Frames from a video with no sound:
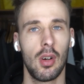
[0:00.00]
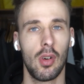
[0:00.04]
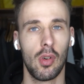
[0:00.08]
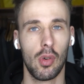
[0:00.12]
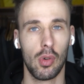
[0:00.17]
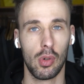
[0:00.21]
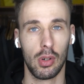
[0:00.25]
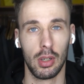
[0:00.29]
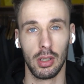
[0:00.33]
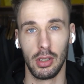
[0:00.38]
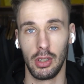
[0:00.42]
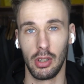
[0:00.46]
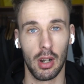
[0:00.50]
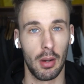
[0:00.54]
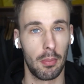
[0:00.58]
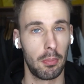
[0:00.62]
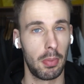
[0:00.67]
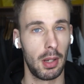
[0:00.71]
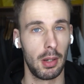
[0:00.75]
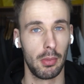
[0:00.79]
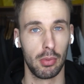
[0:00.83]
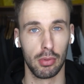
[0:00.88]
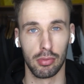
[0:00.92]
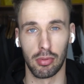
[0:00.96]
or you got
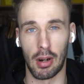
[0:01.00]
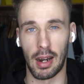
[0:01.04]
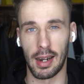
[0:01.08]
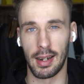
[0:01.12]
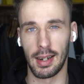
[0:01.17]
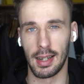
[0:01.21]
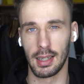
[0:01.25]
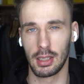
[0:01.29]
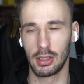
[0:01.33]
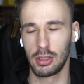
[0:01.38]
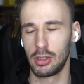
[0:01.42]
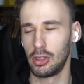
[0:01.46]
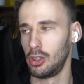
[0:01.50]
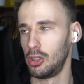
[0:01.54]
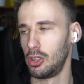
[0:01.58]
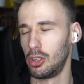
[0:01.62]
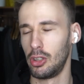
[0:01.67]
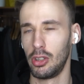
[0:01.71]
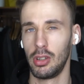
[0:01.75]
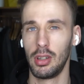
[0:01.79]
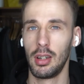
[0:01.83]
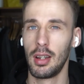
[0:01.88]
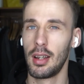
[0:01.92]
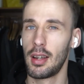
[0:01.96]
people right next to
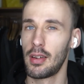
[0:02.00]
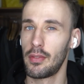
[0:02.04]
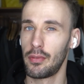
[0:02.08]
you,